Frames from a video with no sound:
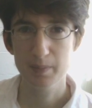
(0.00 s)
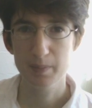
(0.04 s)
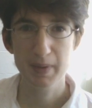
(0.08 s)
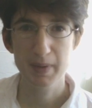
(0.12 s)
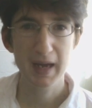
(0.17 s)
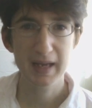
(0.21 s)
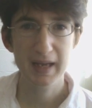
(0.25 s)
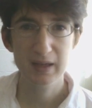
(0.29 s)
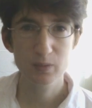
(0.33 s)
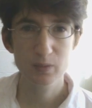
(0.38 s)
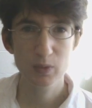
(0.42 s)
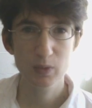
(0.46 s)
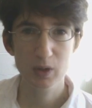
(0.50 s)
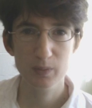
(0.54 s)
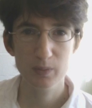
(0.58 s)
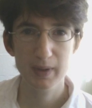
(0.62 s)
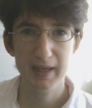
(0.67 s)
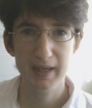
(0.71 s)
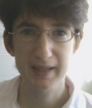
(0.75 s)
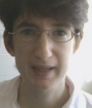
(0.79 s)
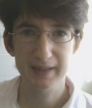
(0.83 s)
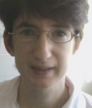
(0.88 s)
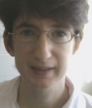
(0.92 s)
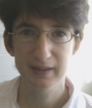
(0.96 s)
Bad in what
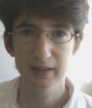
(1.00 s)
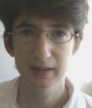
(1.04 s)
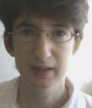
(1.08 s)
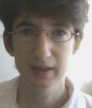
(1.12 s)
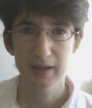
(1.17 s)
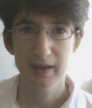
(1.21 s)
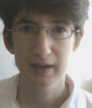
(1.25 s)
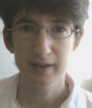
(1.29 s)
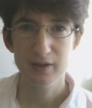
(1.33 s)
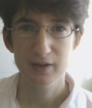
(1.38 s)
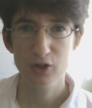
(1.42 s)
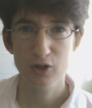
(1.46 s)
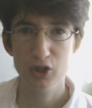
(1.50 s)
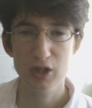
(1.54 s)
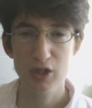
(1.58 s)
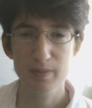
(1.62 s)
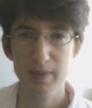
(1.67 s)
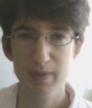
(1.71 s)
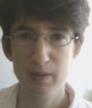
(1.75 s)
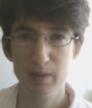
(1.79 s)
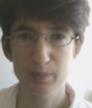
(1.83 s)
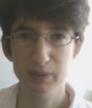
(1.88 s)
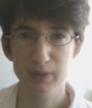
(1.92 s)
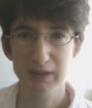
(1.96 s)
way? Does she
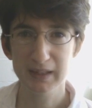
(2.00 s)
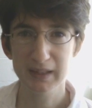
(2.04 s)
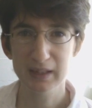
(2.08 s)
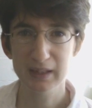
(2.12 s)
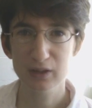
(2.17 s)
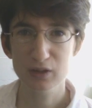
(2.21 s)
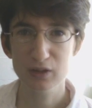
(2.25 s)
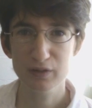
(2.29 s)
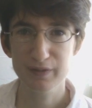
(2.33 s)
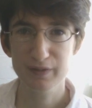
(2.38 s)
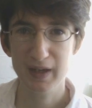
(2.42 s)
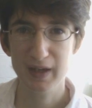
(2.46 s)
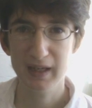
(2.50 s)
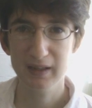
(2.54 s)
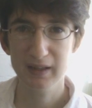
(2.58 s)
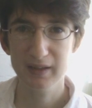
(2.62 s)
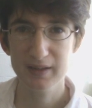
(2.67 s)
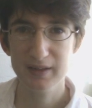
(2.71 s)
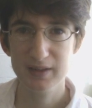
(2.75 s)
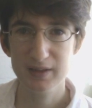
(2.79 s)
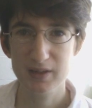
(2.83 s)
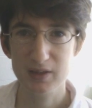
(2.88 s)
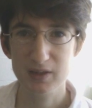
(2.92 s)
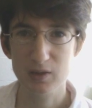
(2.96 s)
mean political
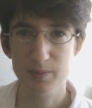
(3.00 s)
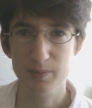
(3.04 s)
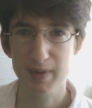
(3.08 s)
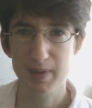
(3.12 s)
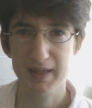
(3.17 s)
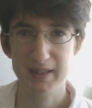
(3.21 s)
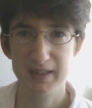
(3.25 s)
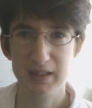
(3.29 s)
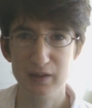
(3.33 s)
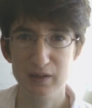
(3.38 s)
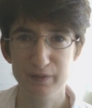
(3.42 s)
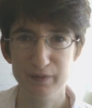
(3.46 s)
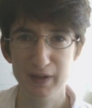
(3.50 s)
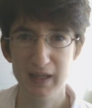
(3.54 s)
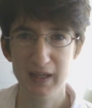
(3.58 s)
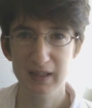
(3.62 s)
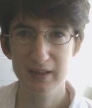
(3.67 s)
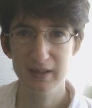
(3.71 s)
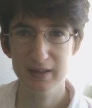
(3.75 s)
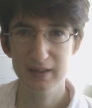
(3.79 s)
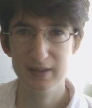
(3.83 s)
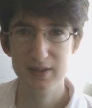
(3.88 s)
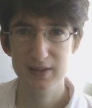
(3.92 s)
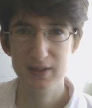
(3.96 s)
violence, domestic
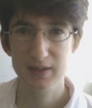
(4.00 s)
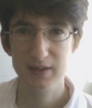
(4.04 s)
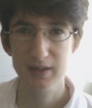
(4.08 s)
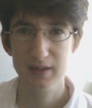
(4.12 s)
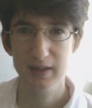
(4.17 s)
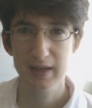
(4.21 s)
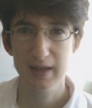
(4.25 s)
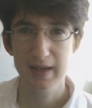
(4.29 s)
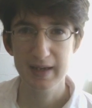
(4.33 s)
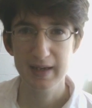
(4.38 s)
violence?